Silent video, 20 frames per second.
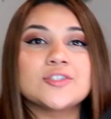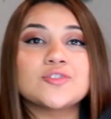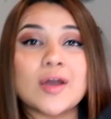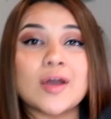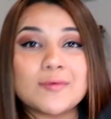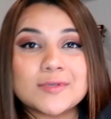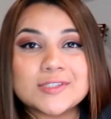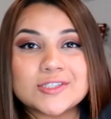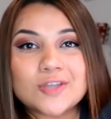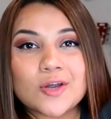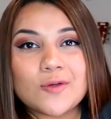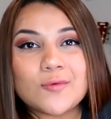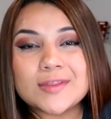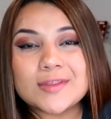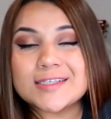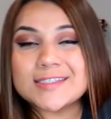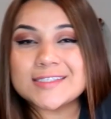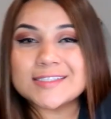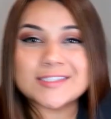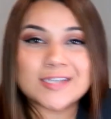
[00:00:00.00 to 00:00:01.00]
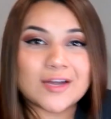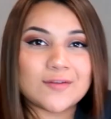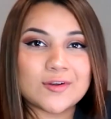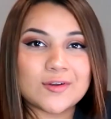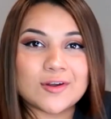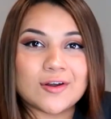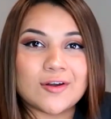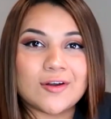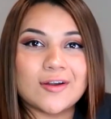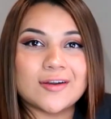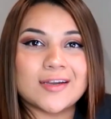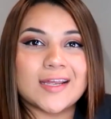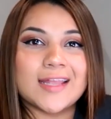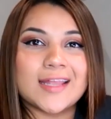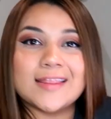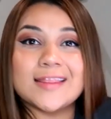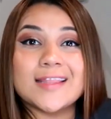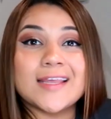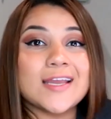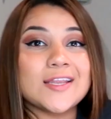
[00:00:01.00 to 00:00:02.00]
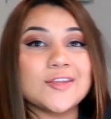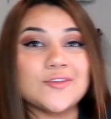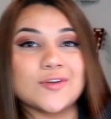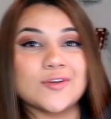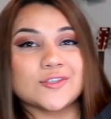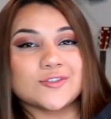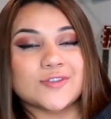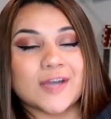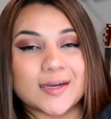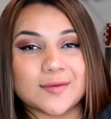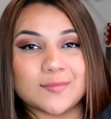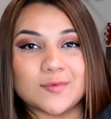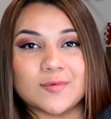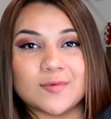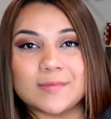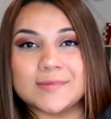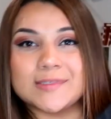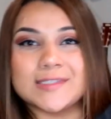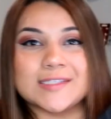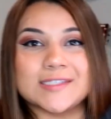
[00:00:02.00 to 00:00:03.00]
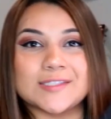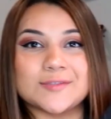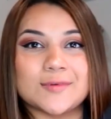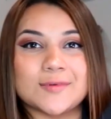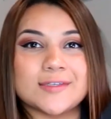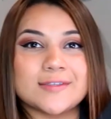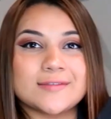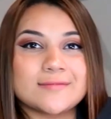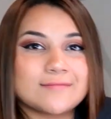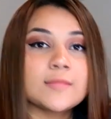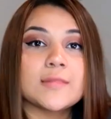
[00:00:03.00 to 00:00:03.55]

So I would start with the Discover card and then you can try to move up to this one.